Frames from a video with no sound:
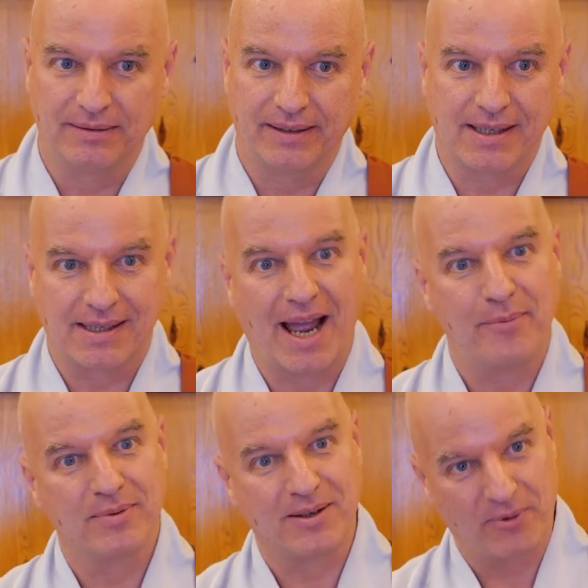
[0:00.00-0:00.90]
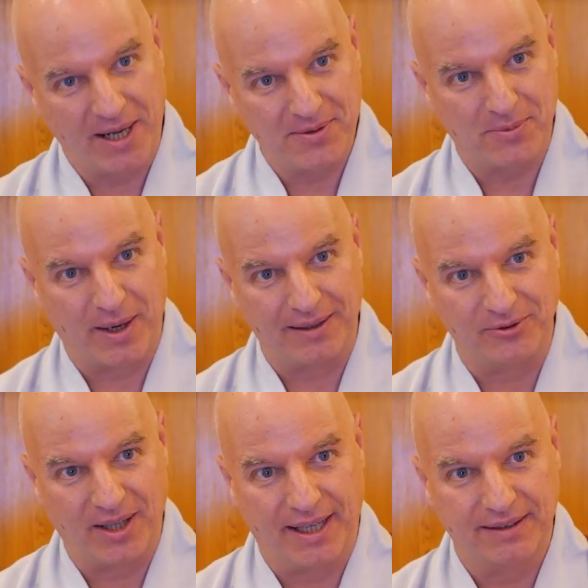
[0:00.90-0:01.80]
Next time, someone else may do
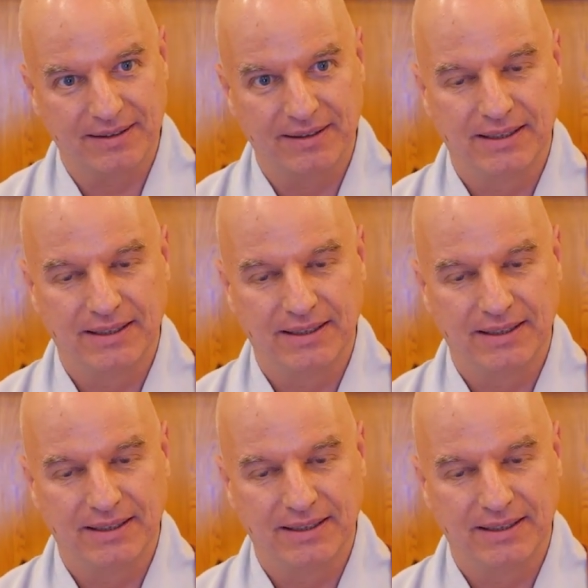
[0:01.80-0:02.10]
that.